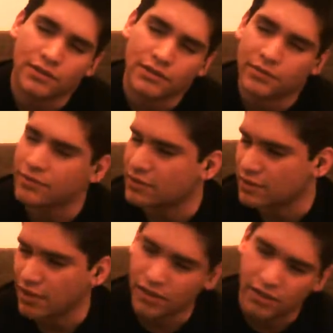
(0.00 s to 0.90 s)

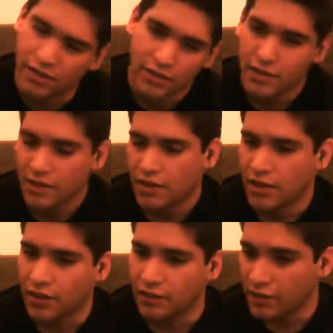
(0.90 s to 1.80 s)
Something like,
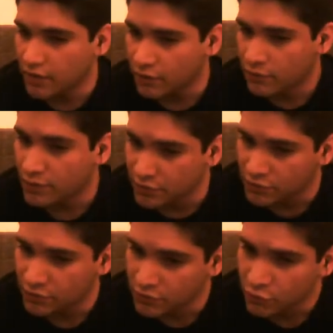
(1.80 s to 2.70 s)
and now when
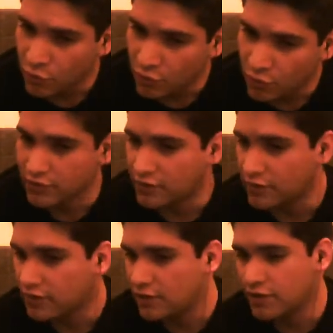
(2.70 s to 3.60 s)
you can
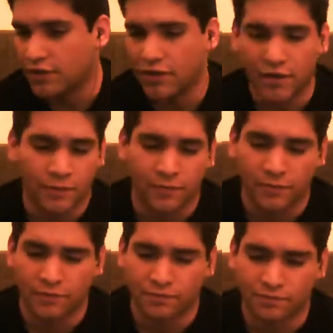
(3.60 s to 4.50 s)

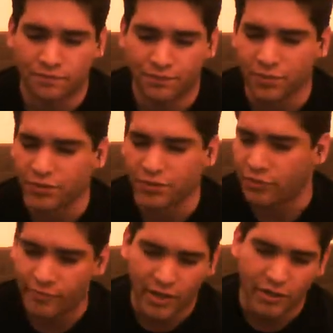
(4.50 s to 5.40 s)
put
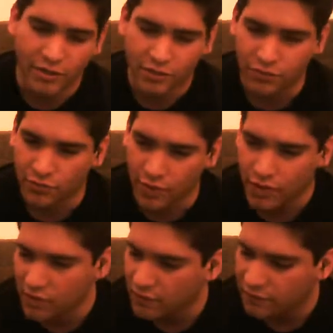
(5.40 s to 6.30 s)
your back to
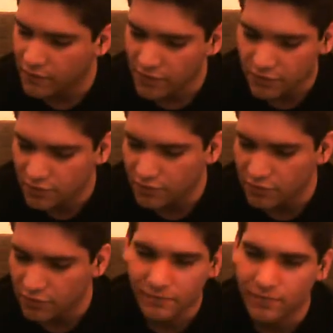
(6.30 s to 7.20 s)
anyone, you
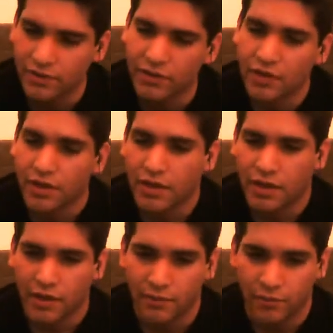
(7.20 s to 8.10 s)
will be
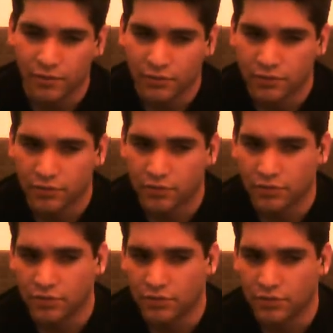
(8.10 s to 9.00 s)
able
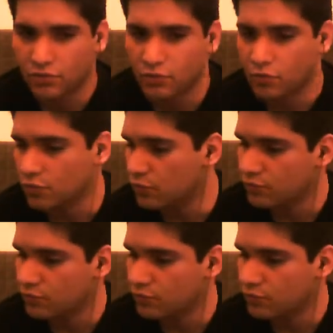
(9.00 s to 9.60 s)
to